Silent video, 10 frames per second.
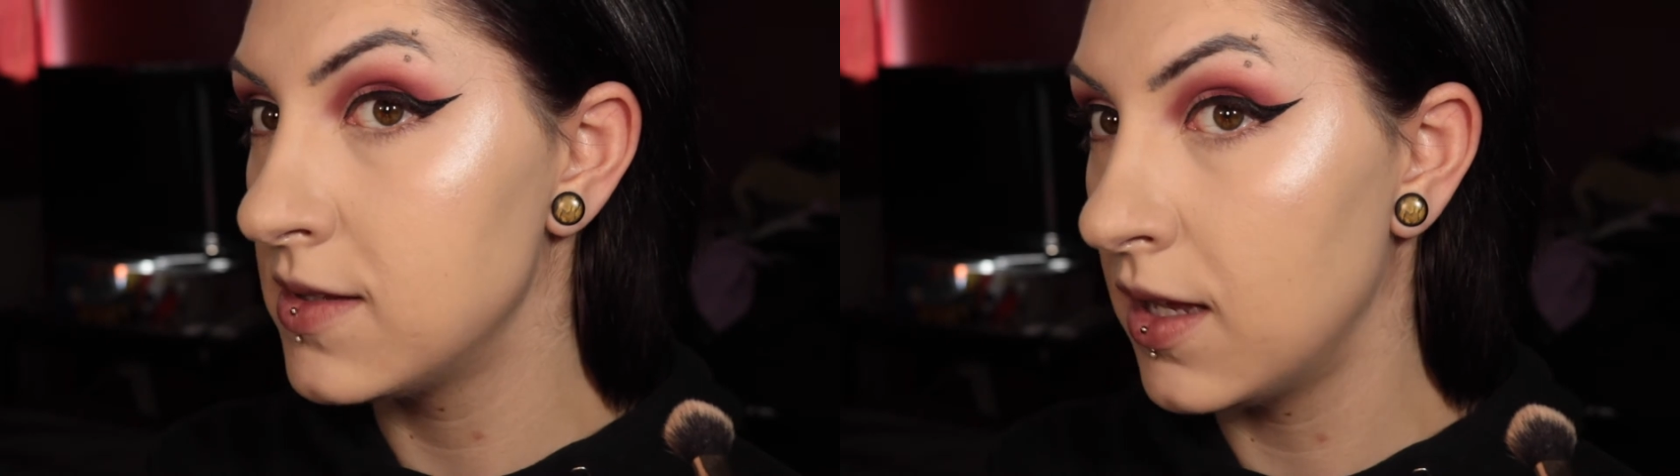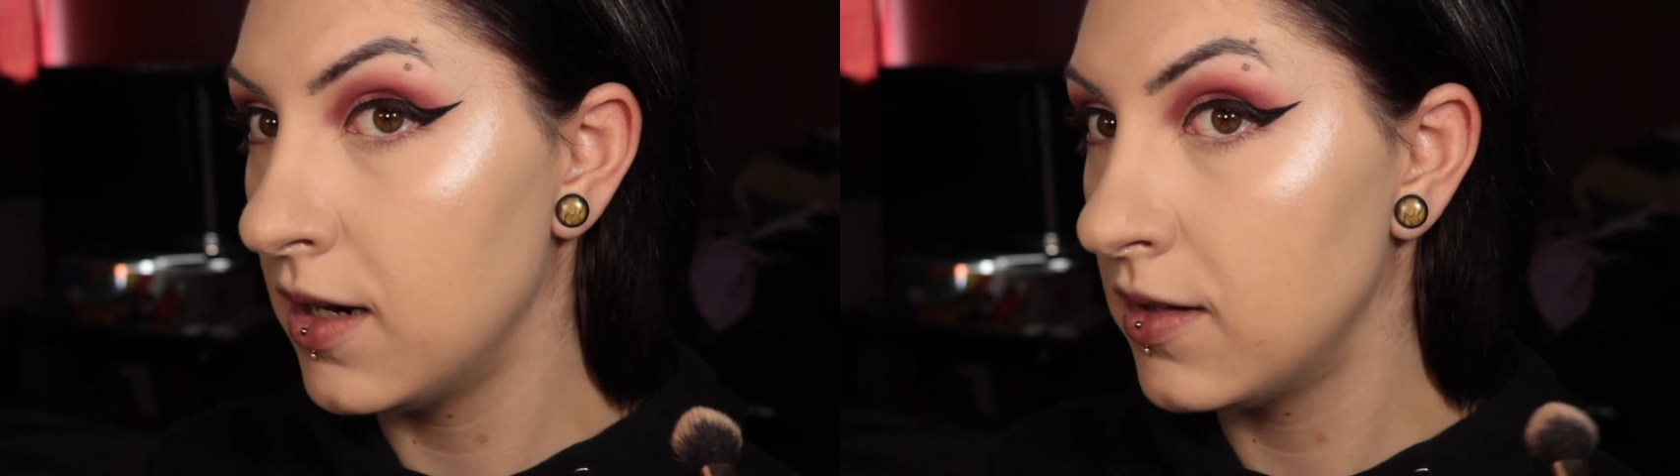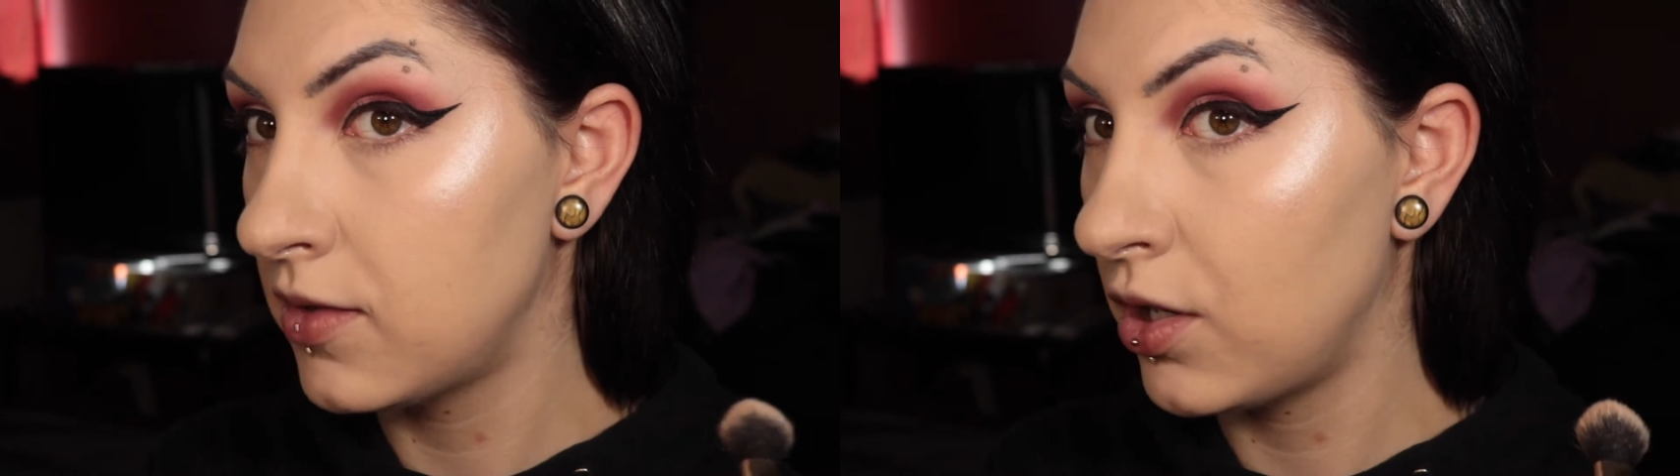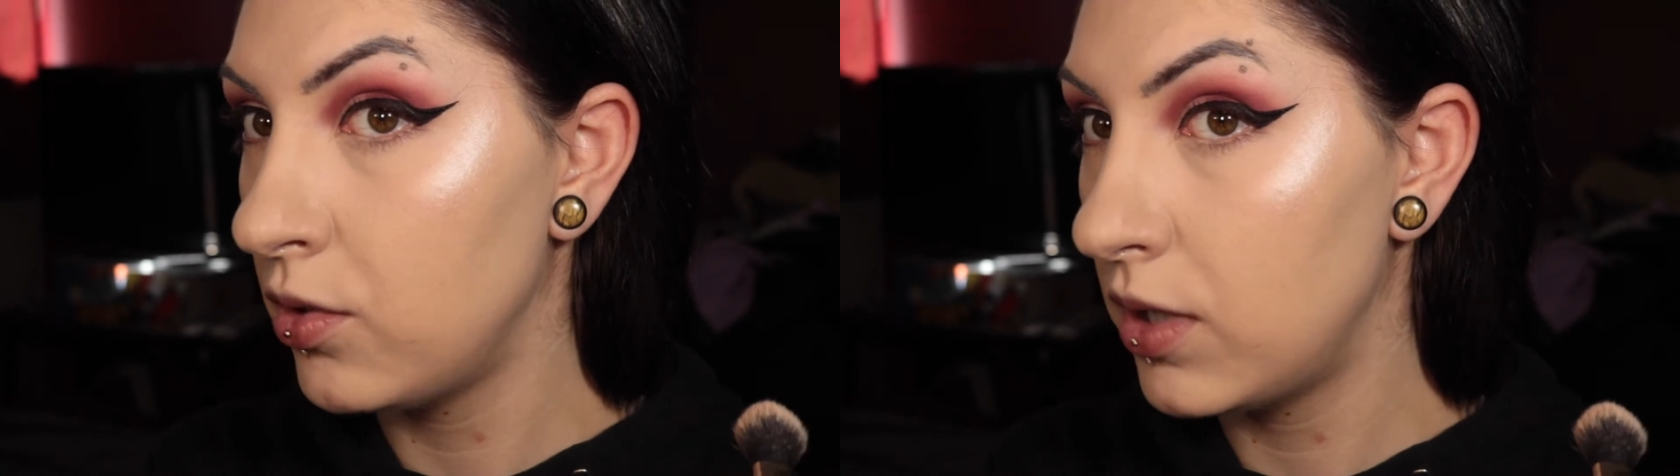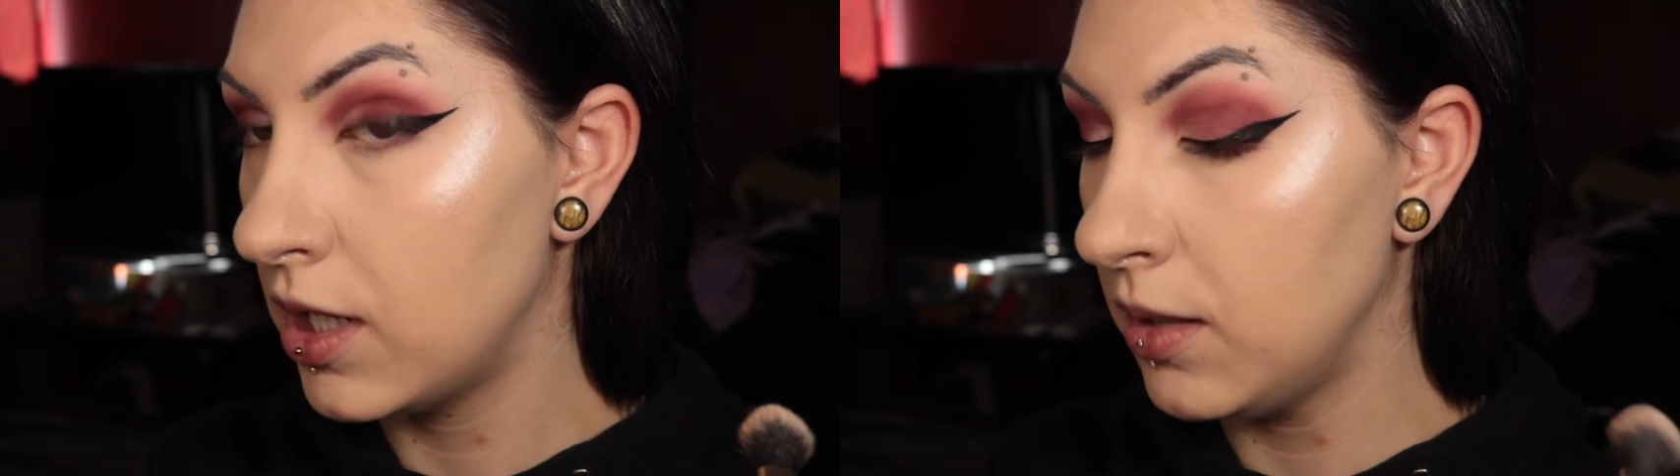that is. Are you
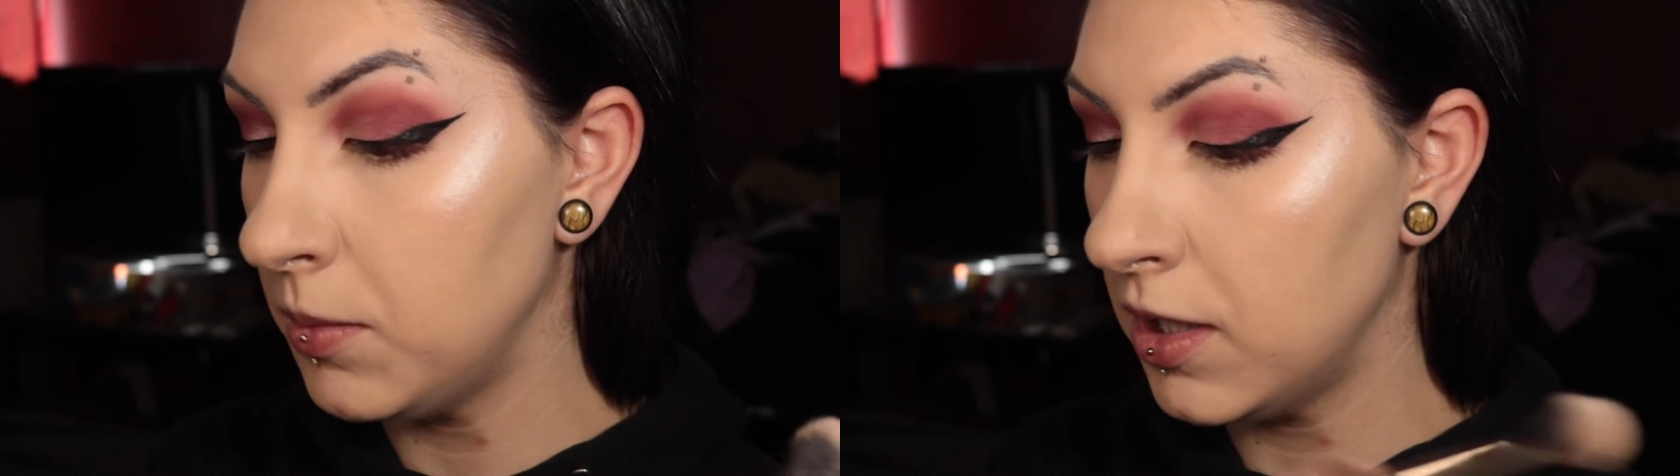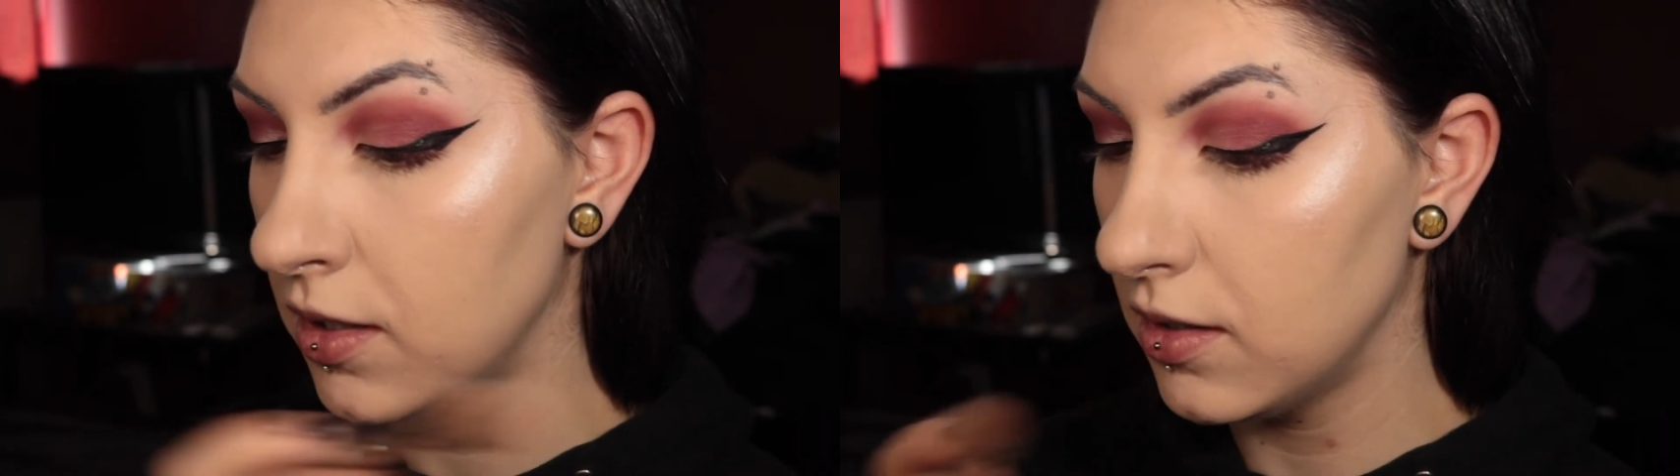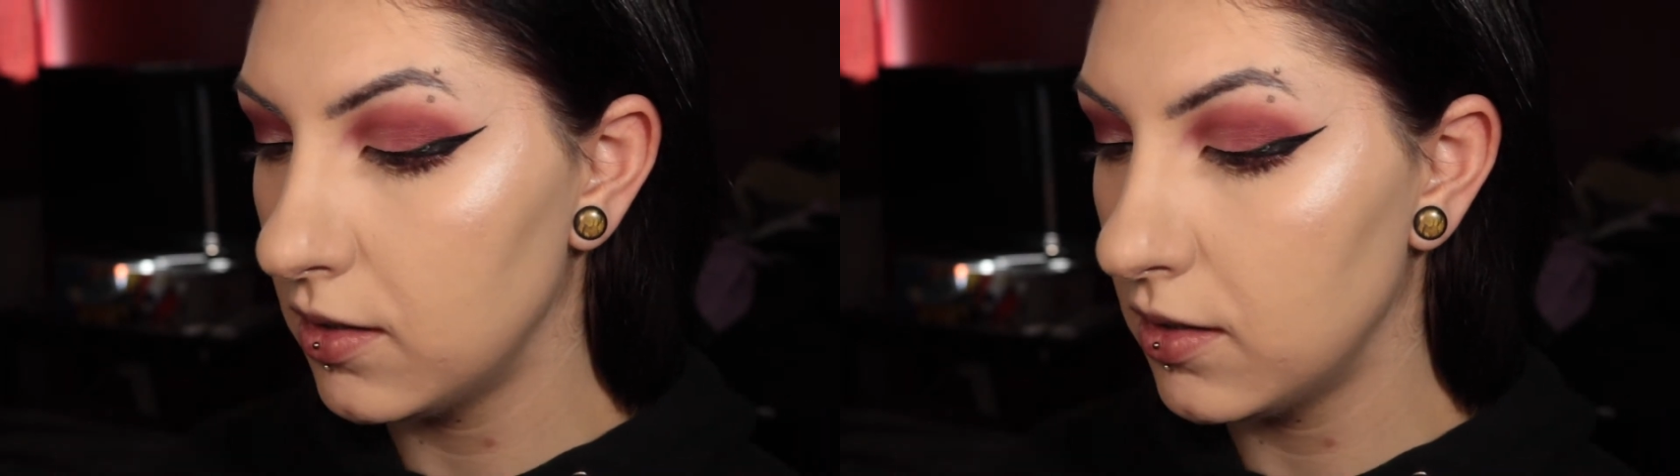kidding me?